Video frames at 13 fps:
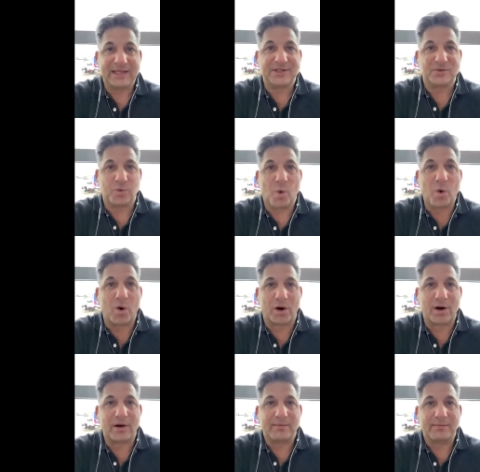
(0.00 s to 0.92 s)
in this
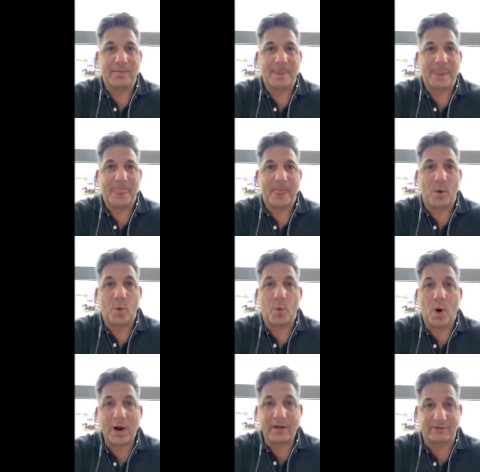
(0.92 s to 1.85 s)
war,
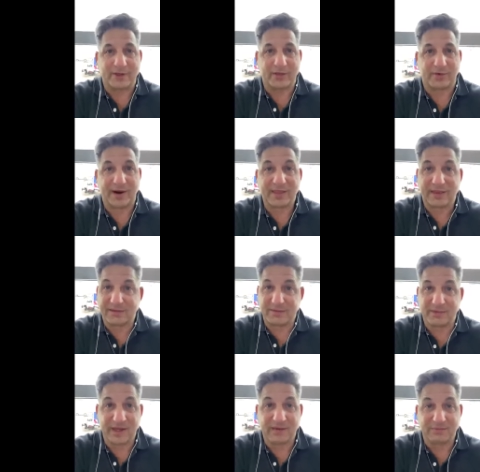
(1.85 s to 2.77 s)
one of the three,
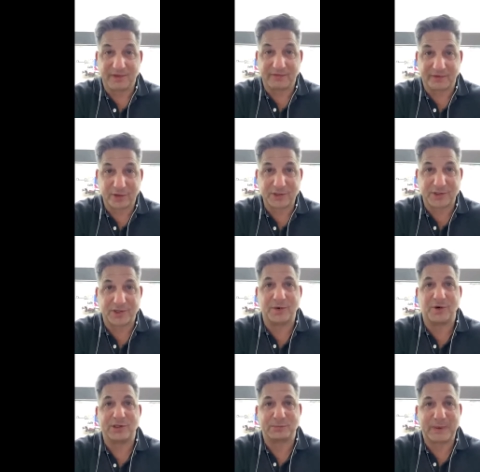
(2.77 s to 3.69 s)
the first
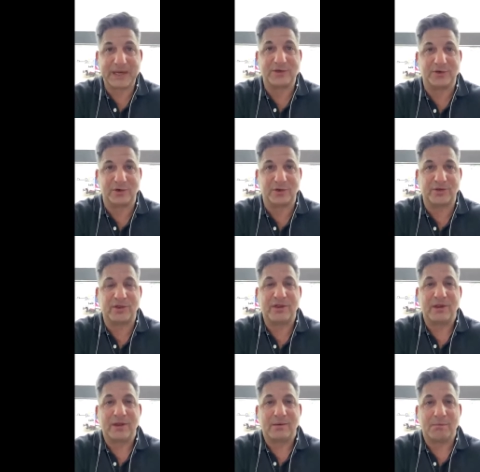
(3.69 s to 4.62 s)
two are speak truth
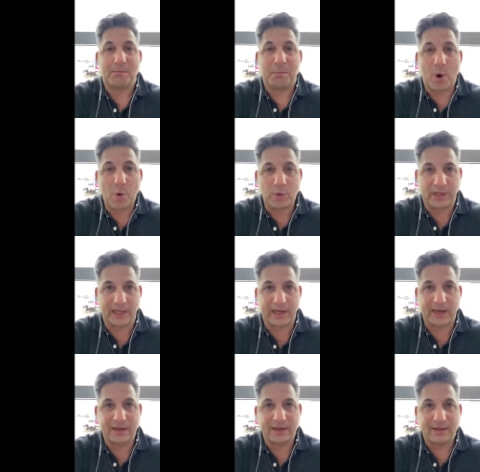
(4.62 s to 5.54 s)

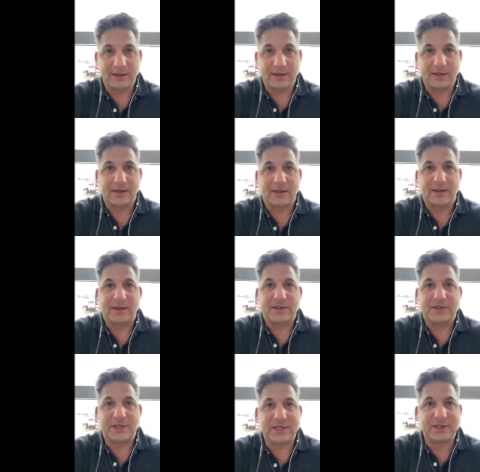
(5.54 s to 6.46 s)
boldly,
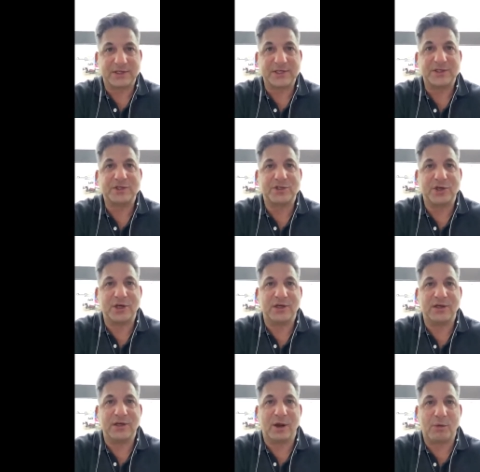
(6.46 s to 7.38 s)
citizens
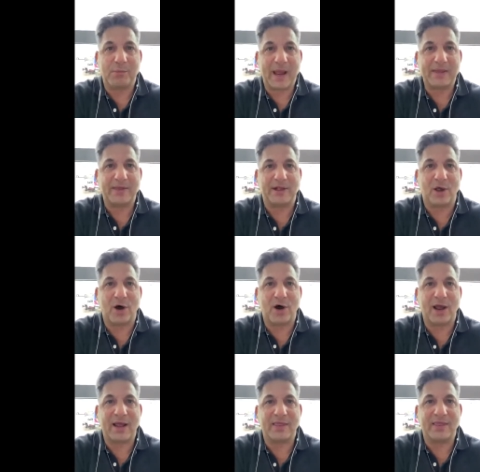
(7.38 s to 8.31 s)
should obey the
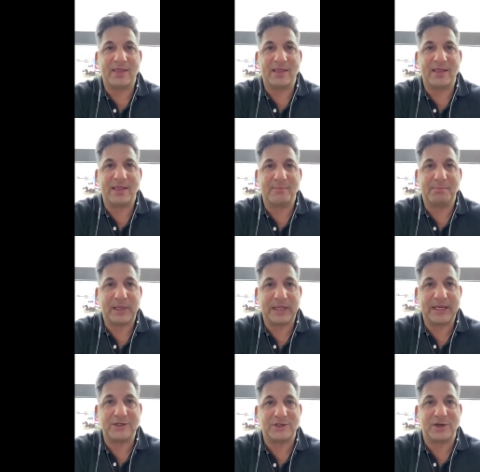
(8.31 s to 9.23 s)
law, and the
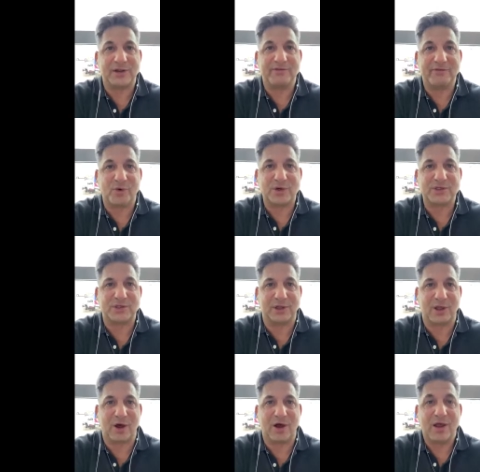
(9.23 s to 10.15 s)
police should enforce
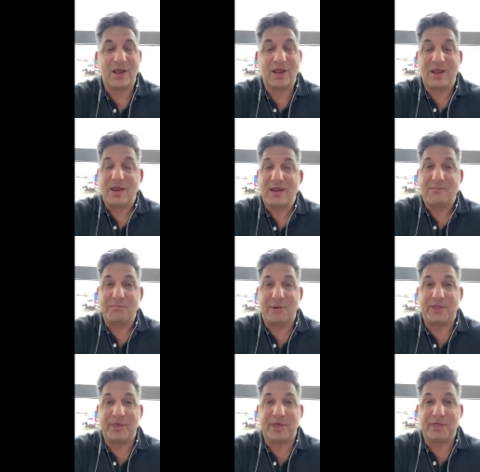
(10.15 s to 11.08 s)
the law.
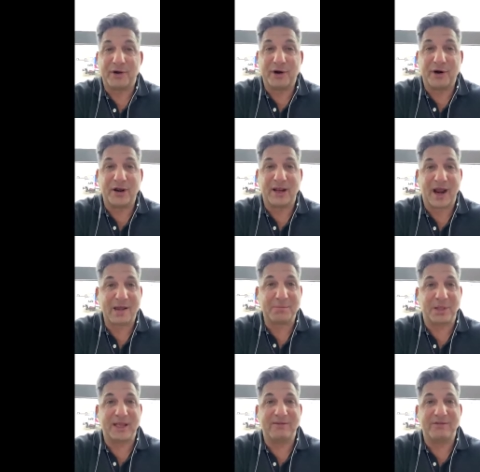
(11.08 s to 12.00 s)
But the third, and
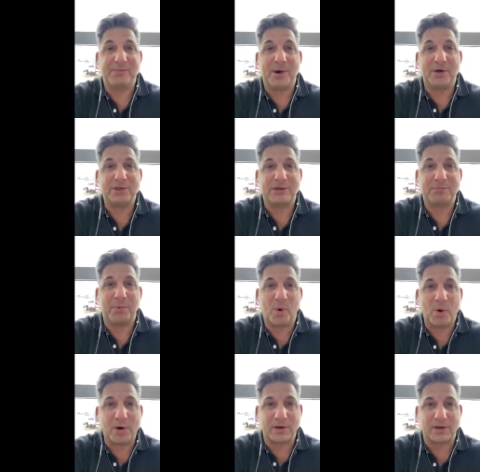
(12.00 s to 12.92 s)
I believe the most
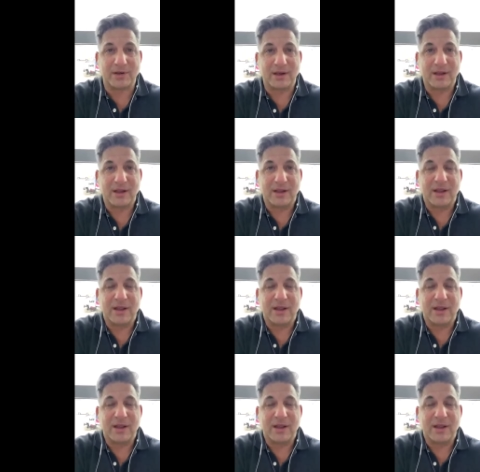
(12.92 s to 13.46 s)
important,